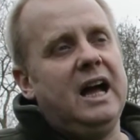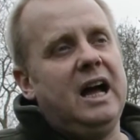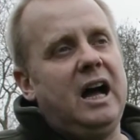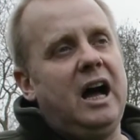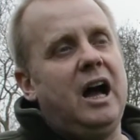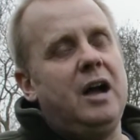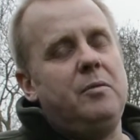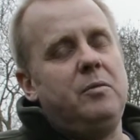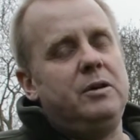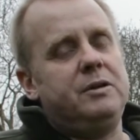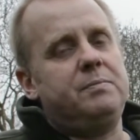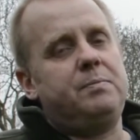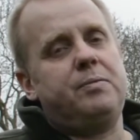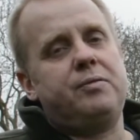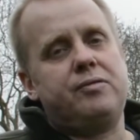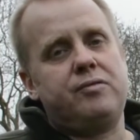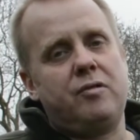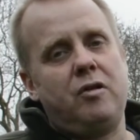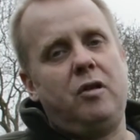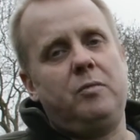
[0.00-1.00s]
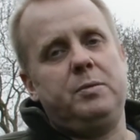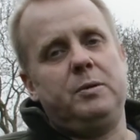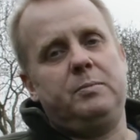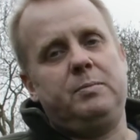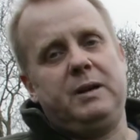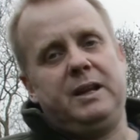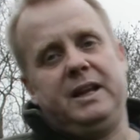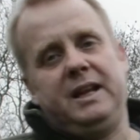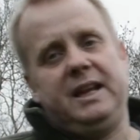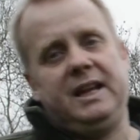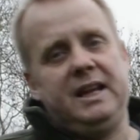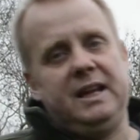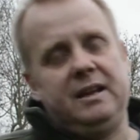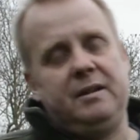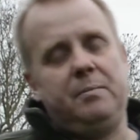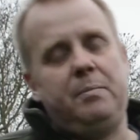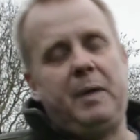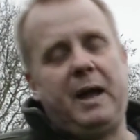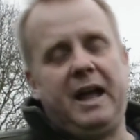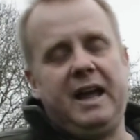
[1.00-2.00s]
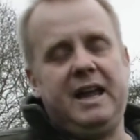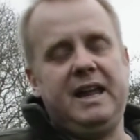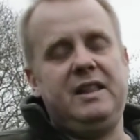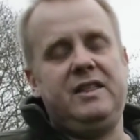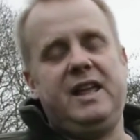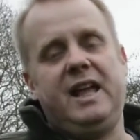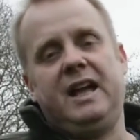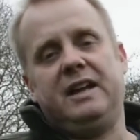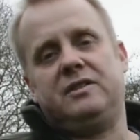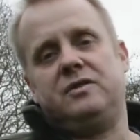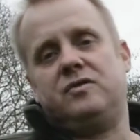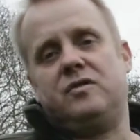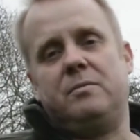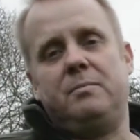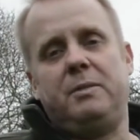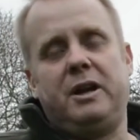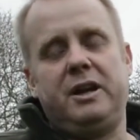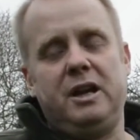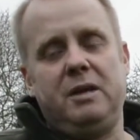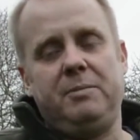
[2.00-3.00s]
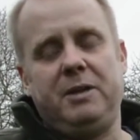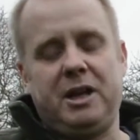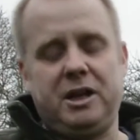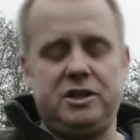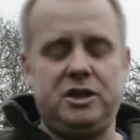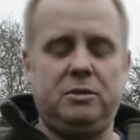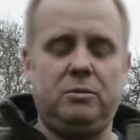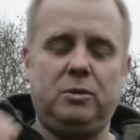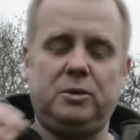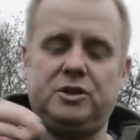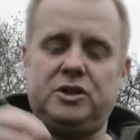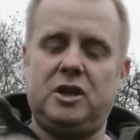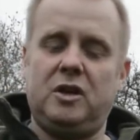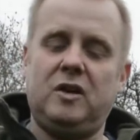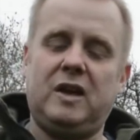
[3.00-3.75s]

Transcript: I would probably pay the extra money, because you also